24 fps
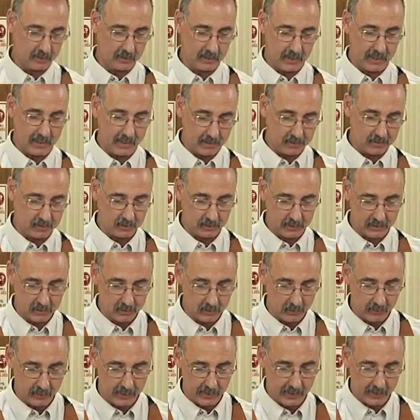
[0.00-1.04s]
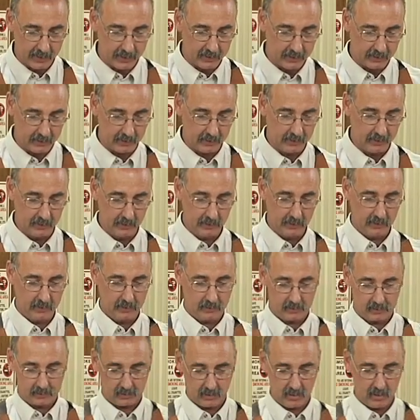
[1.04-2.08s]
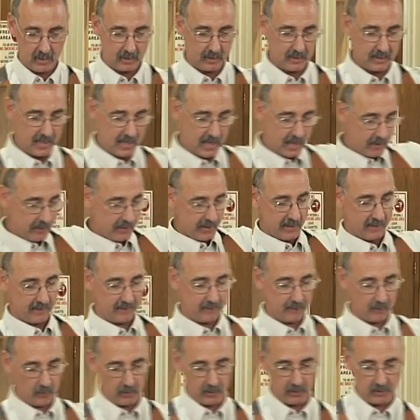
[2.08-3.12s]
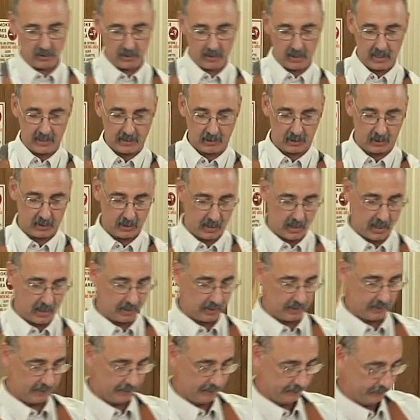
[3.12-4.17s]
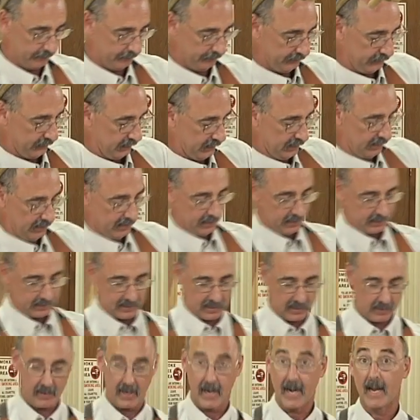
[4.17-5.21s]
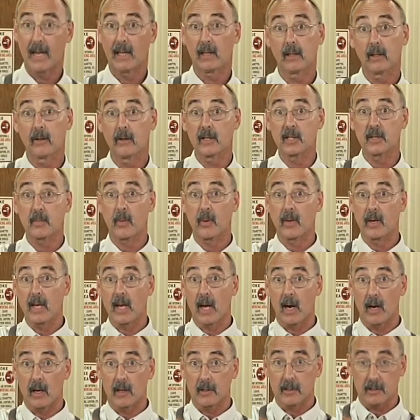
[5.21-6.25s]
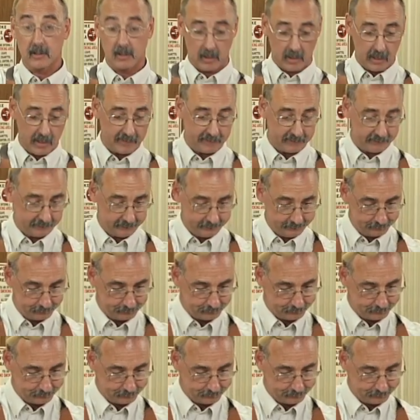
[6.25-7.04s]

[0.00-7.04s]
the lathe. So let's go ahead and snug down that four-jaw chuck. Now, antler is pretty hard stuff.